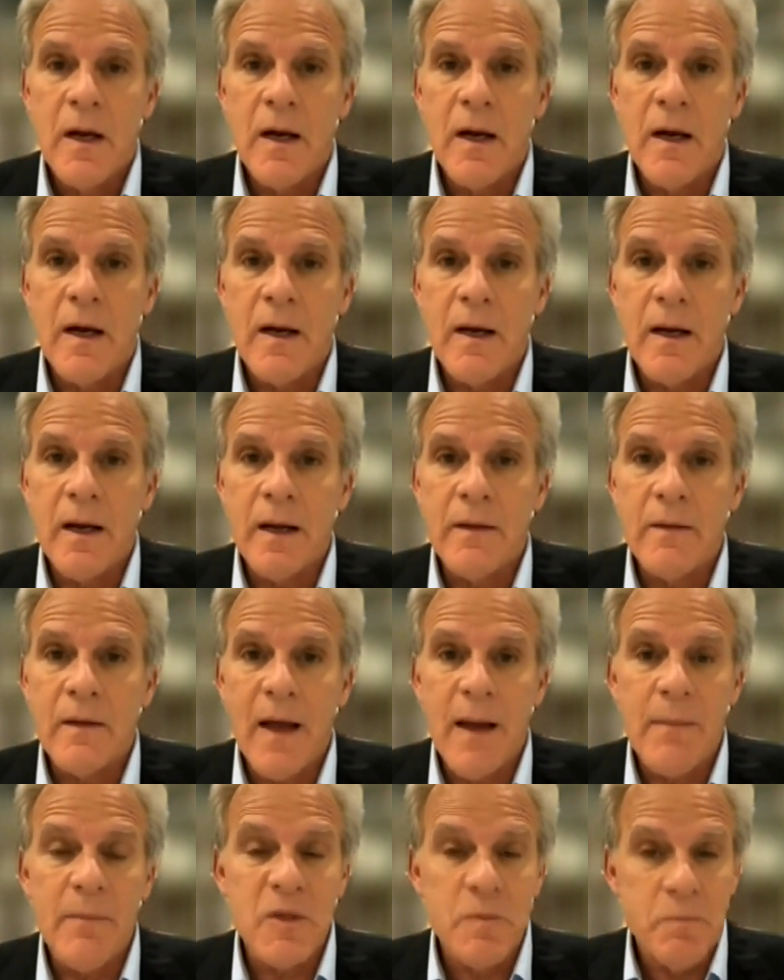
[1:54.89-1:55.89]
And
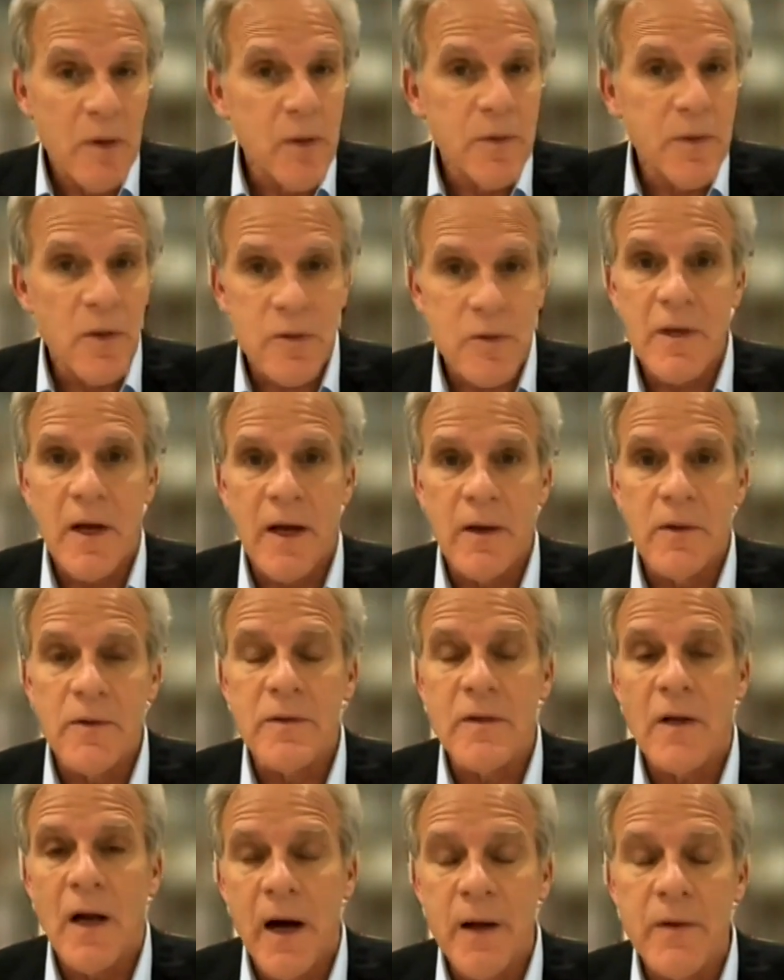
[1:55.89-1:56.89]
Hamas built those
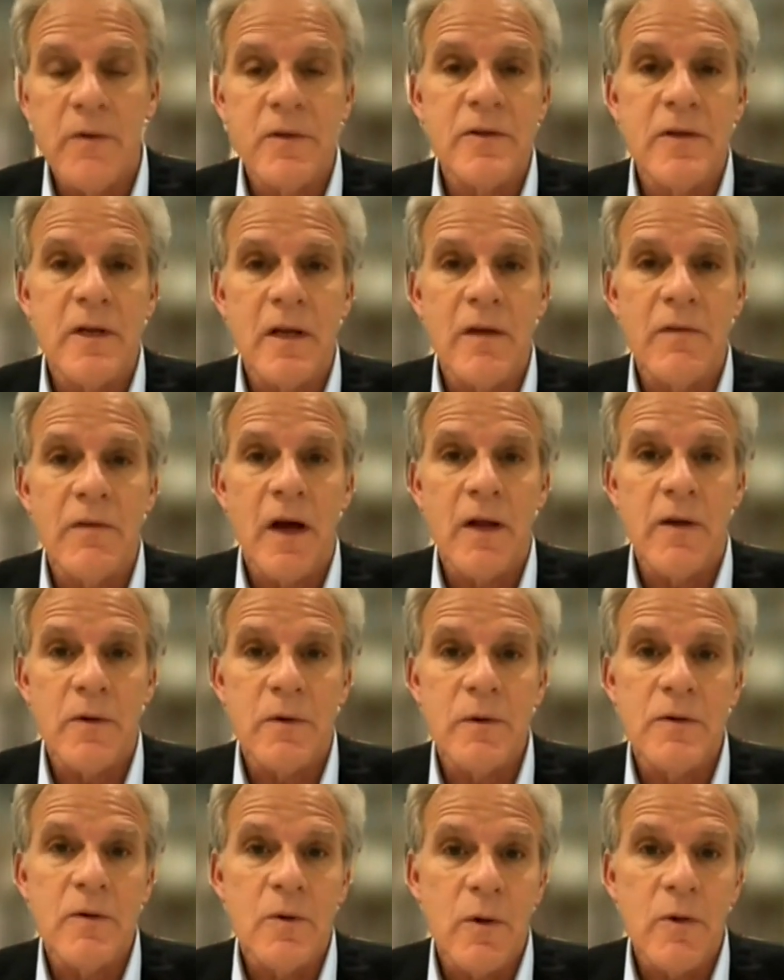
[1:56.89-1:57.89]
tunnels onto the city of Khan
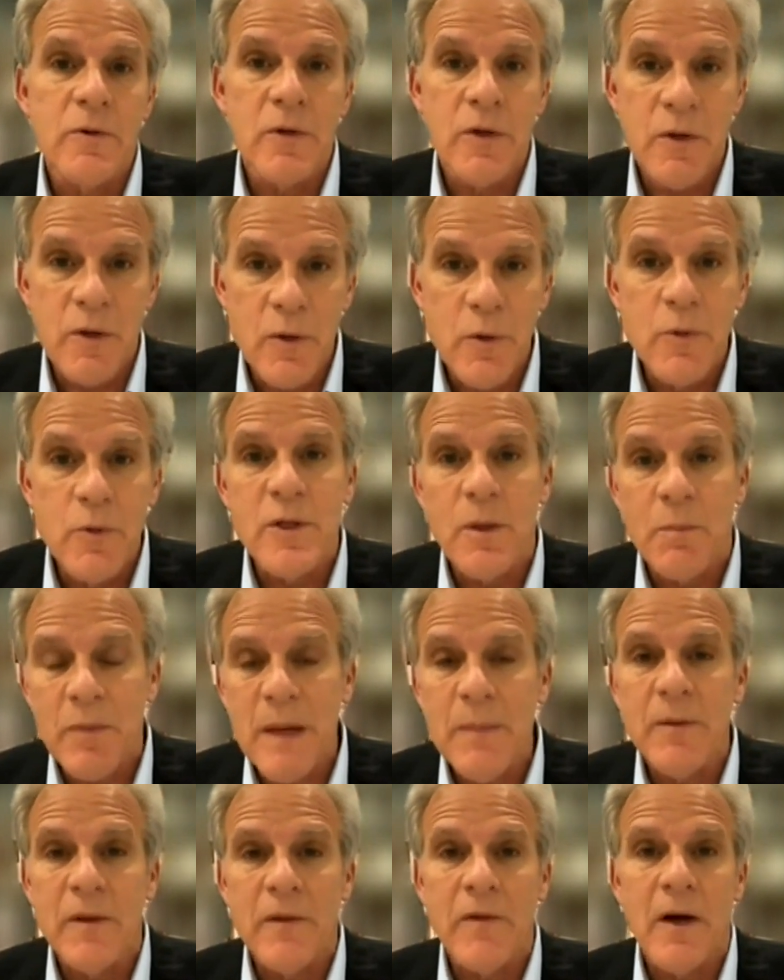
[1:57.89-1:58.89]
Yunis in order to use the
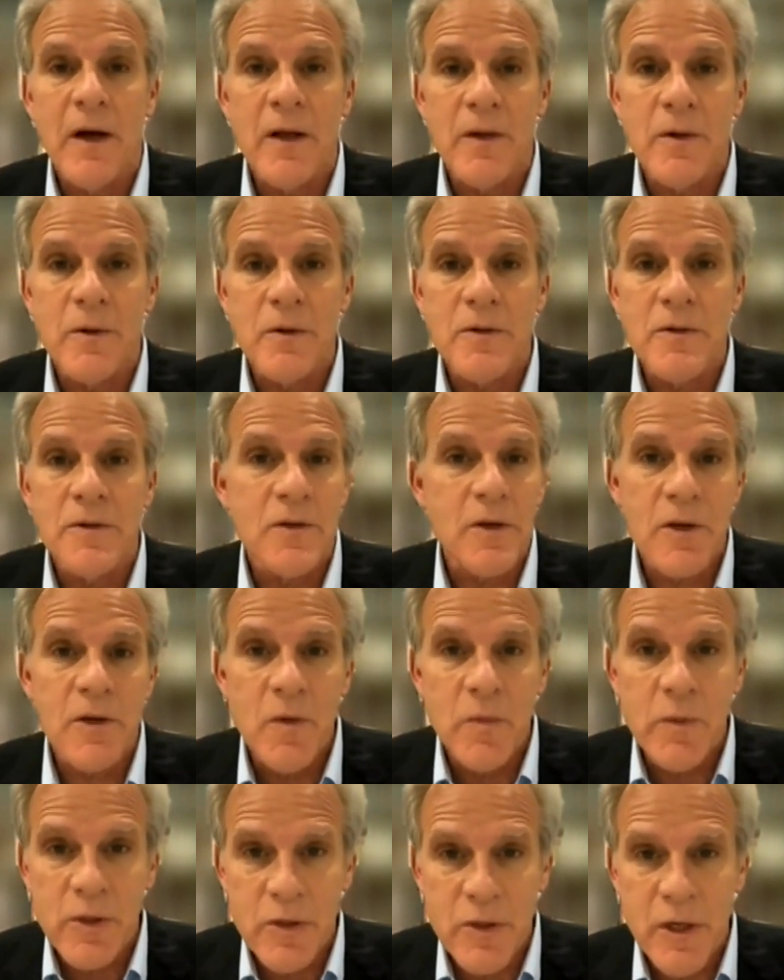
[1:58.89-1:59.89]
people of Khan Yunis as a
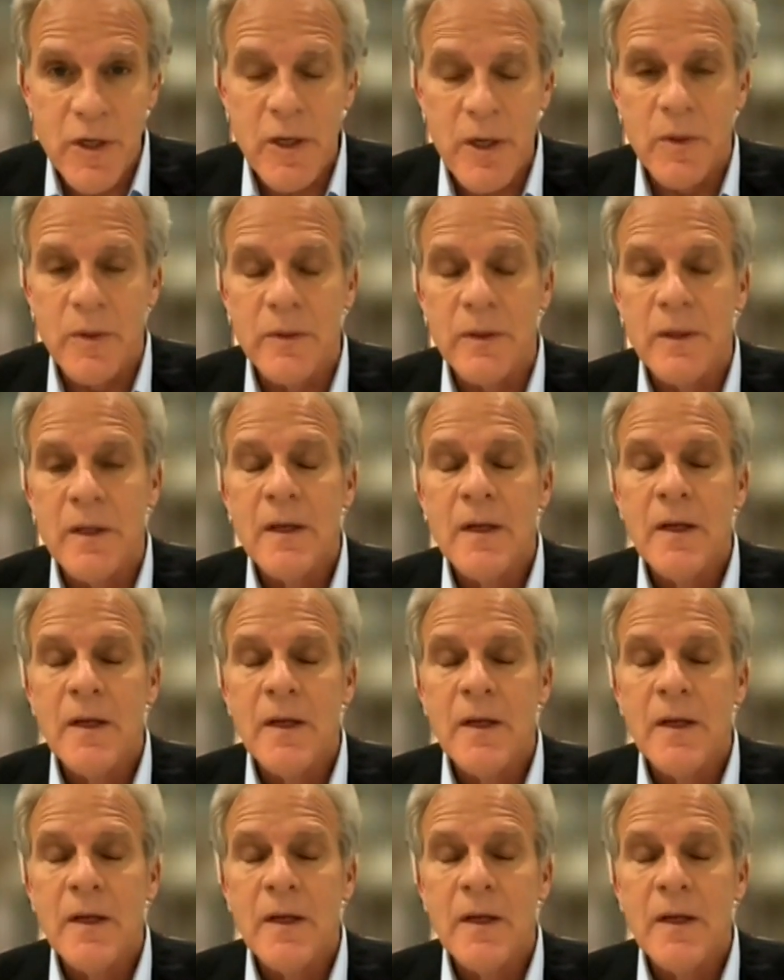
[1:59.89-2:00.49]
human shield.